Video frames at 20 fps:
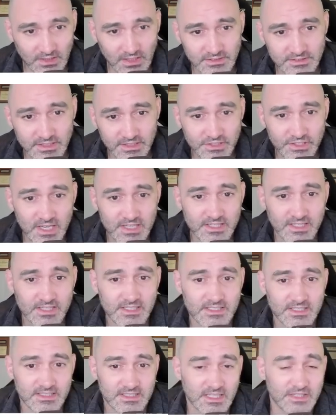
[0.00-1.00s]
suggests that he
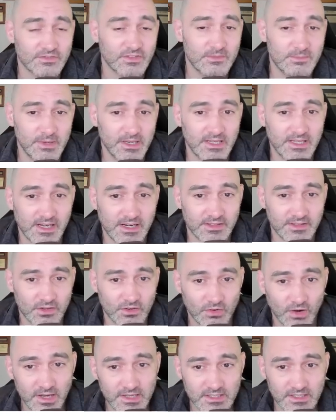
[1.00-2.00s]
successfully mediated the
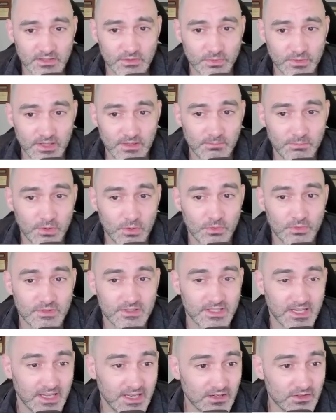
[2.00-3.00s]
crisis within
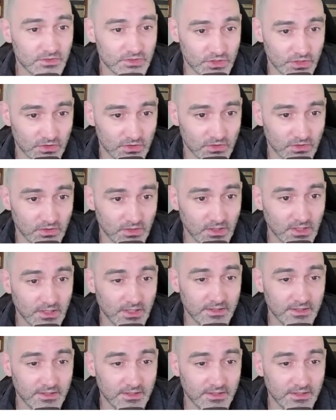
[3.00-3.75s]
Putin's inner circle